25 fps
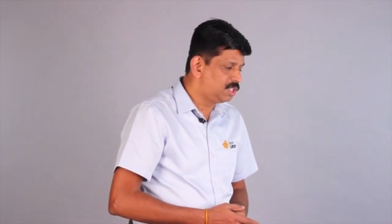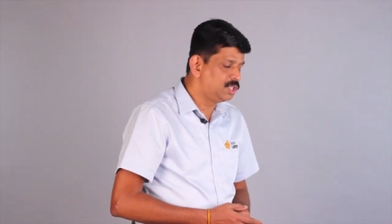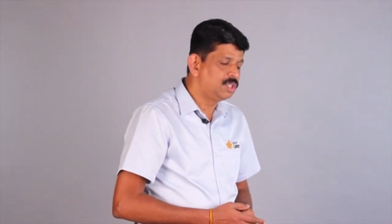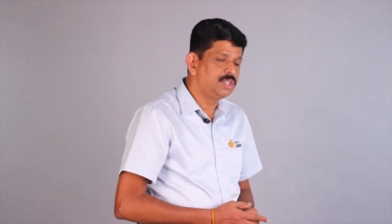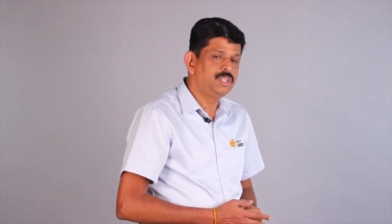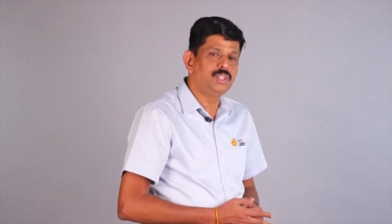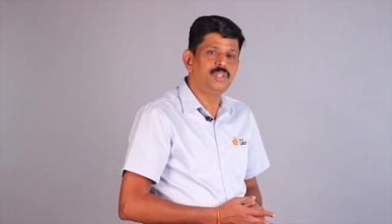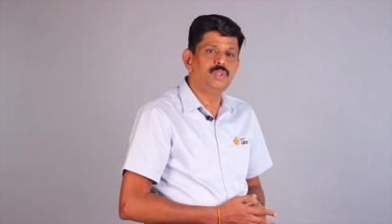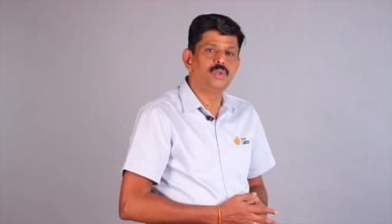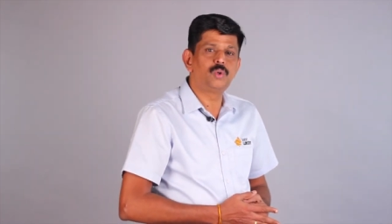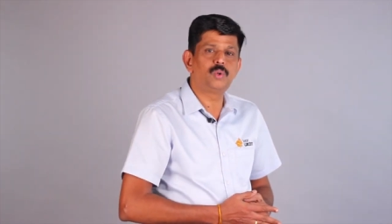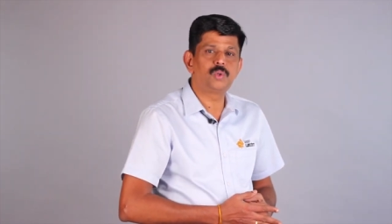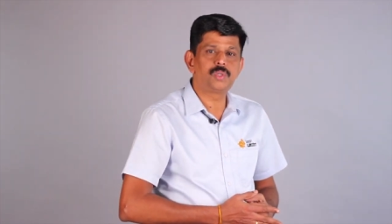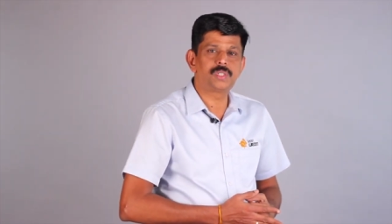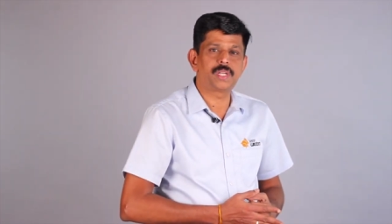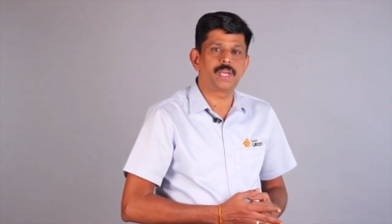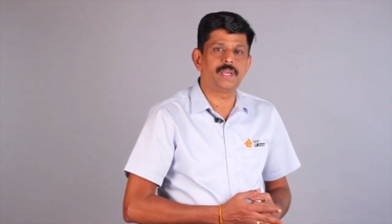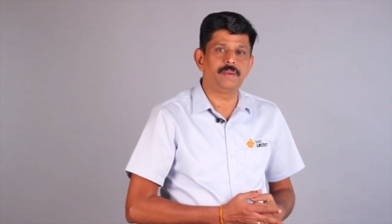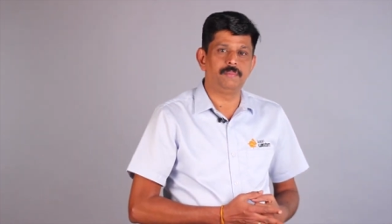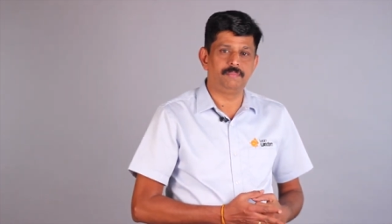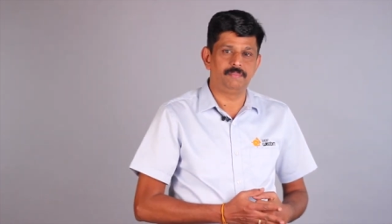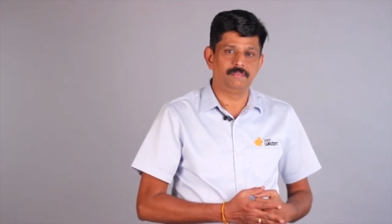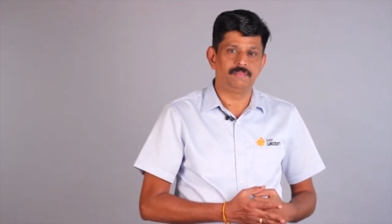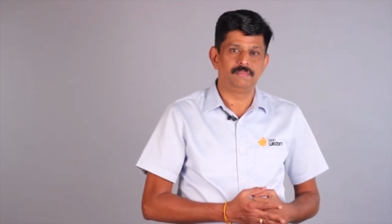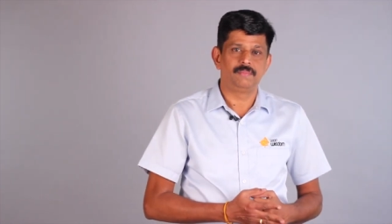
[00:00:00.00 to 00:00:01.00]
no
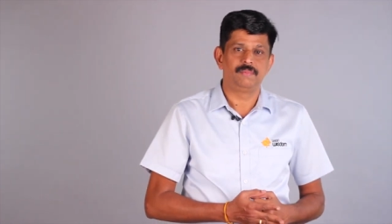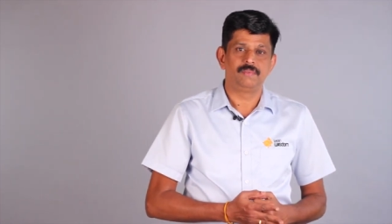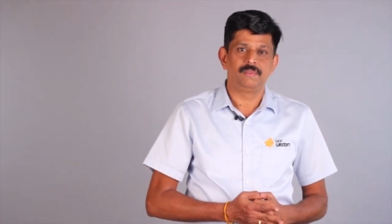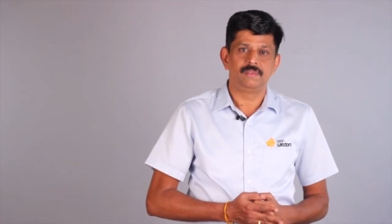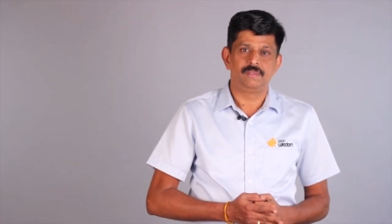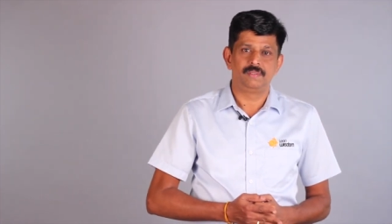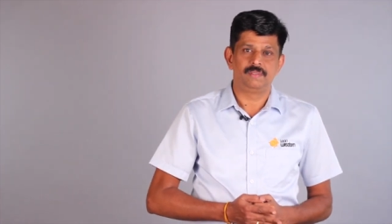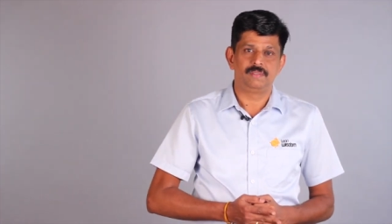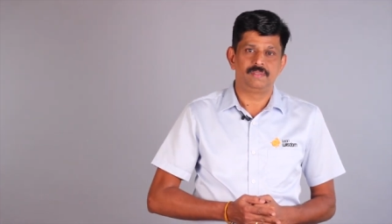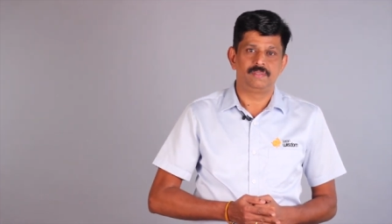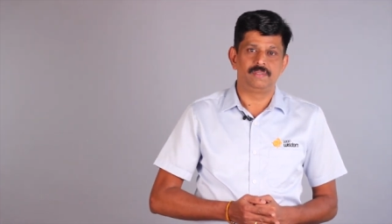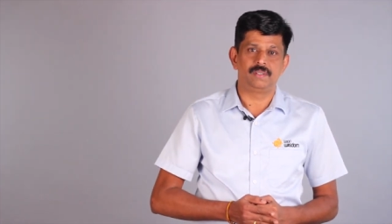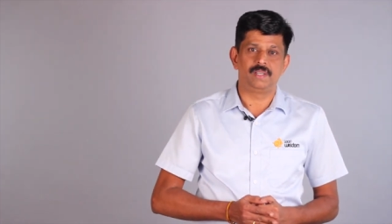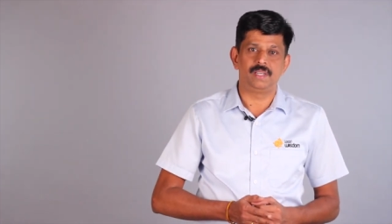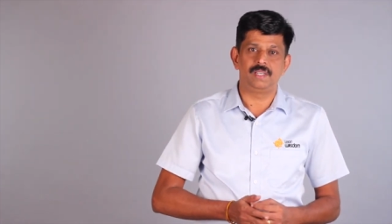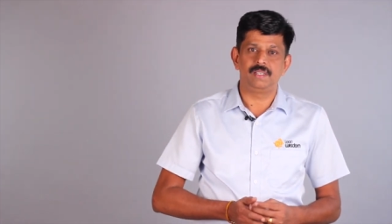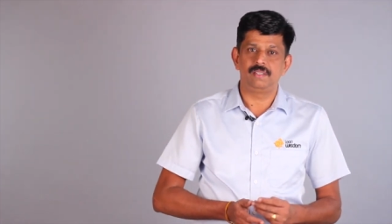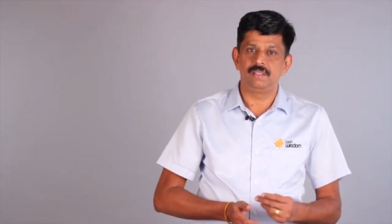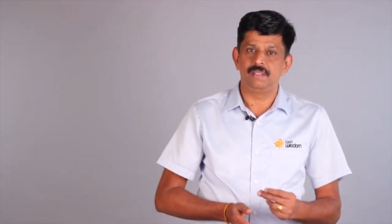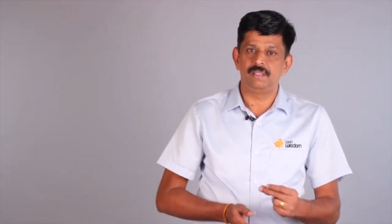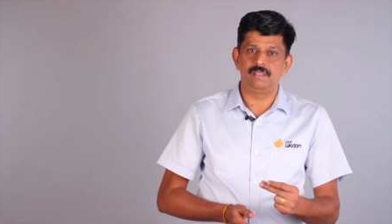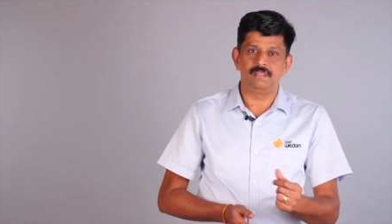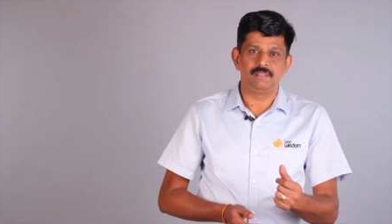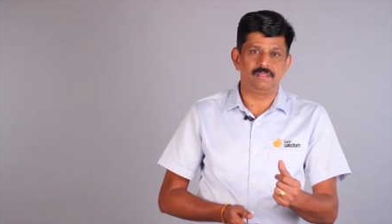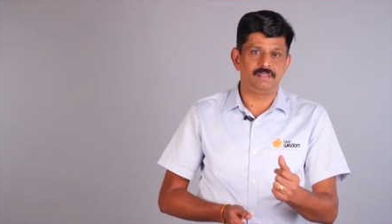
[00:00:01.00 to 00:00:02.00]
time, right?
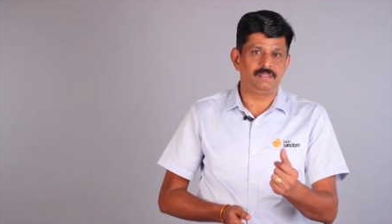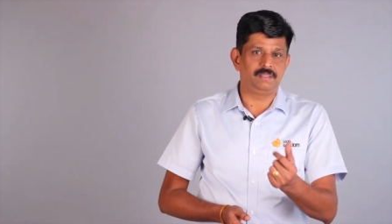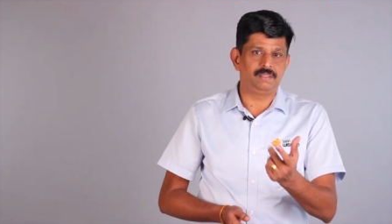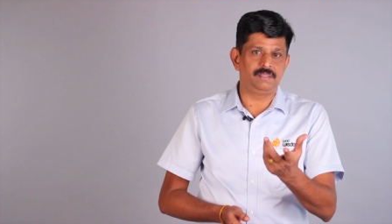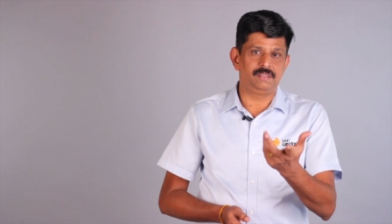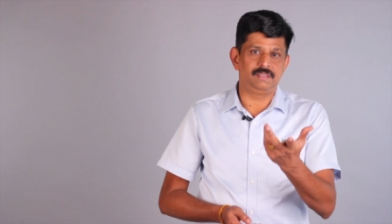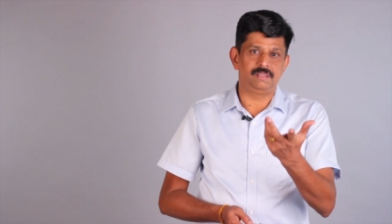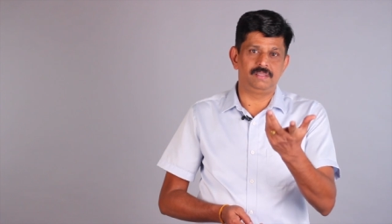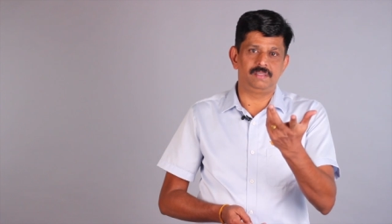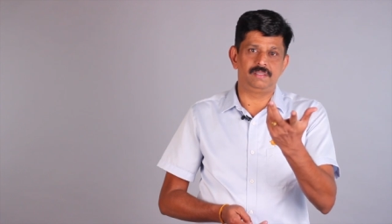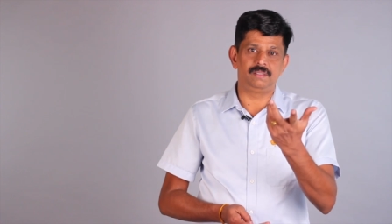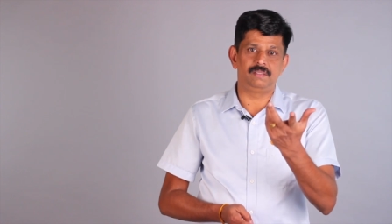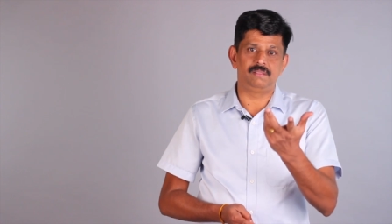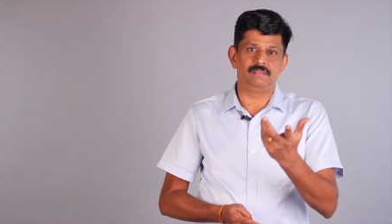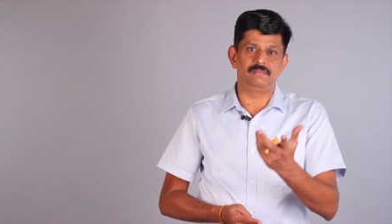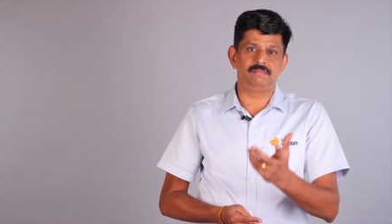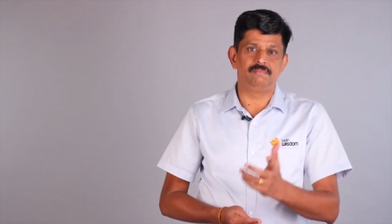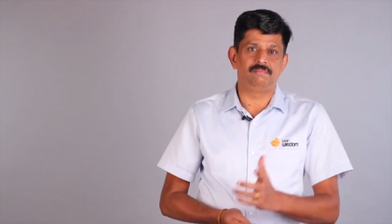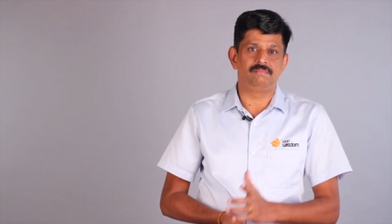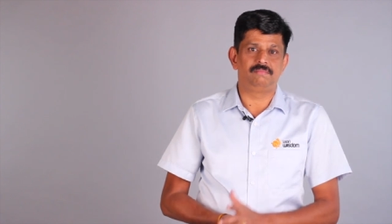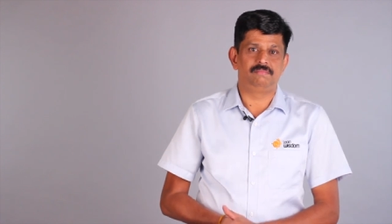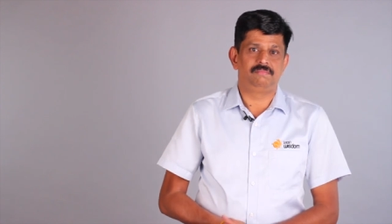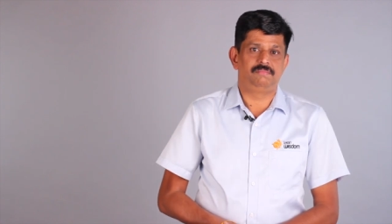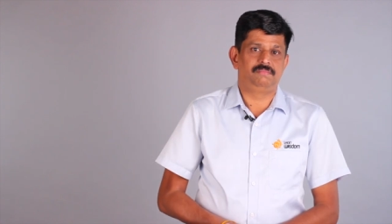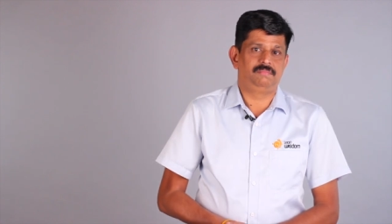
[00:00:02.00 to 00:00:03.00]

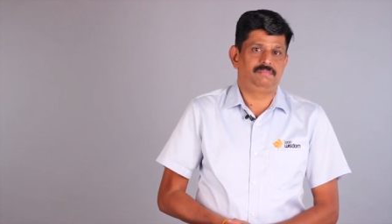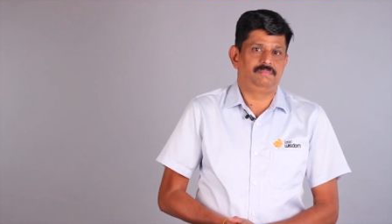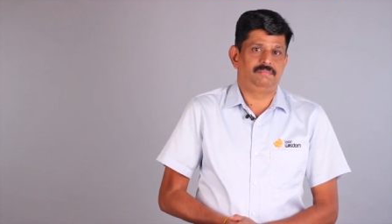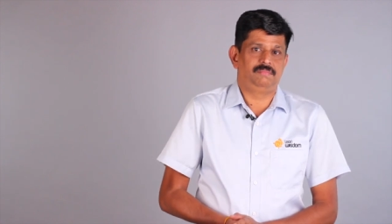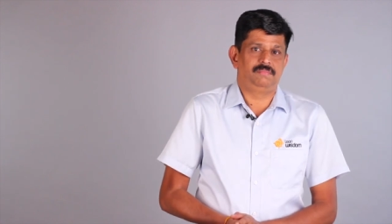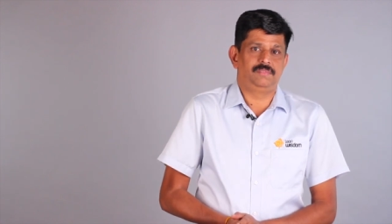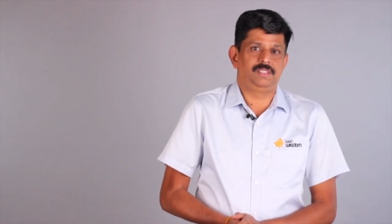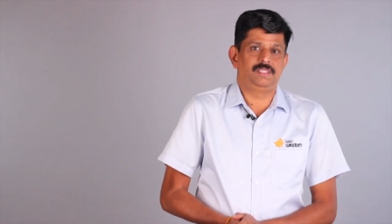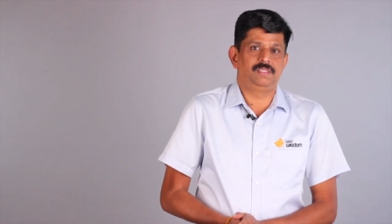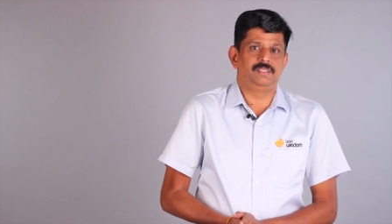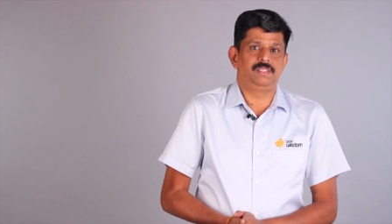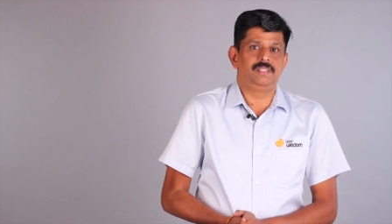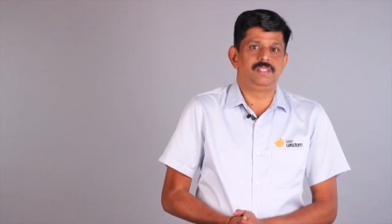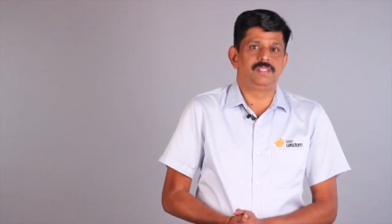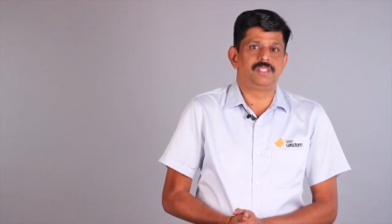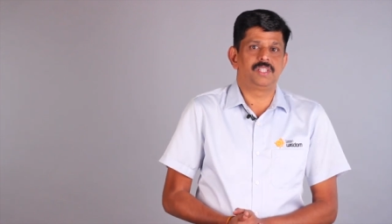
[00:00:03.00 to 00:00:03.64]
In